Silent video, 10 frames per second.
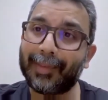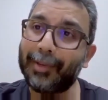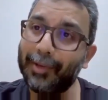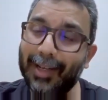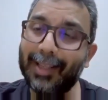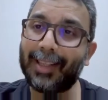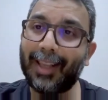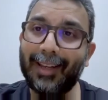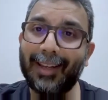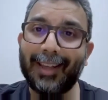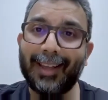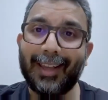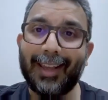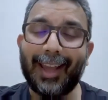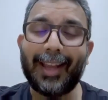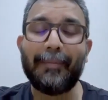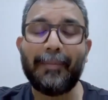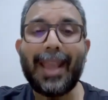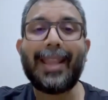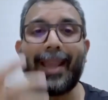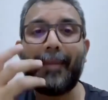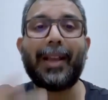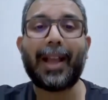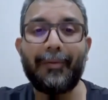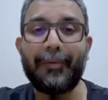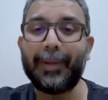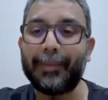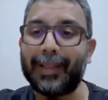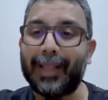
You understand? And make them comfortable.